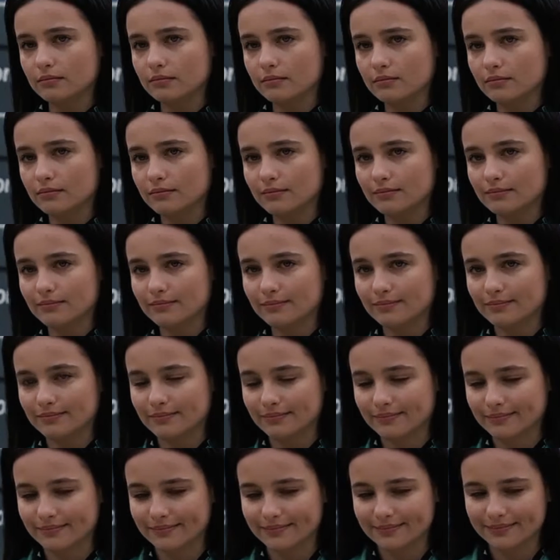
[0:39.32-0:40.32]

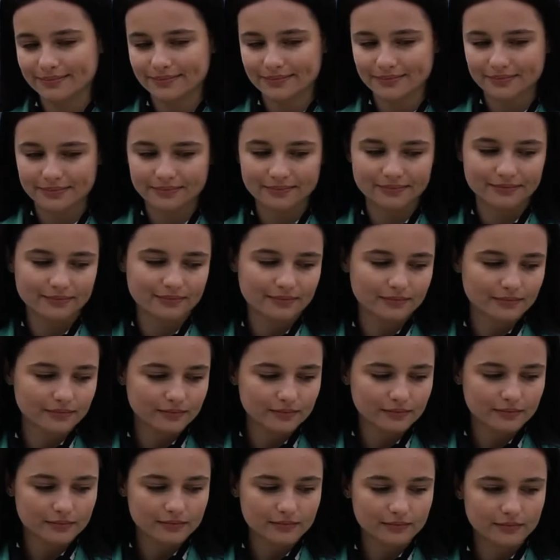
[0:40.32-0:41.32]

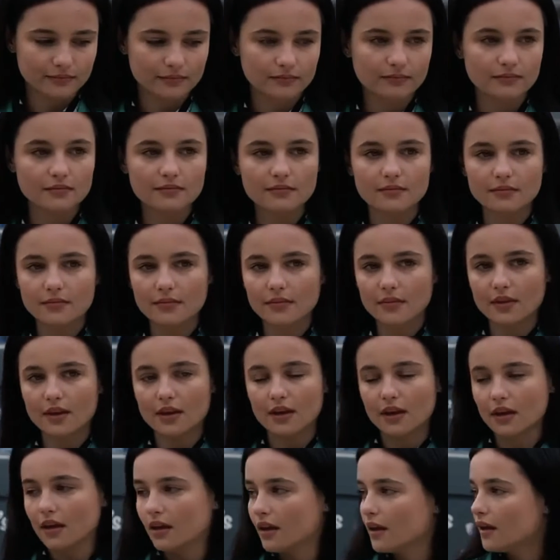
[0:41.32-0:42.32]

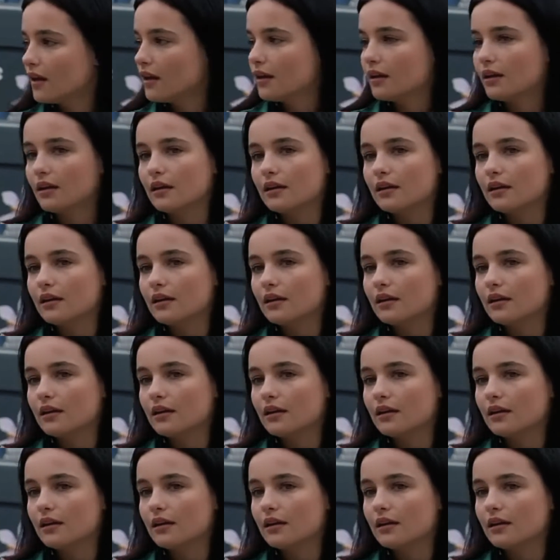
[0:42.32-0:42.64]
[no speech]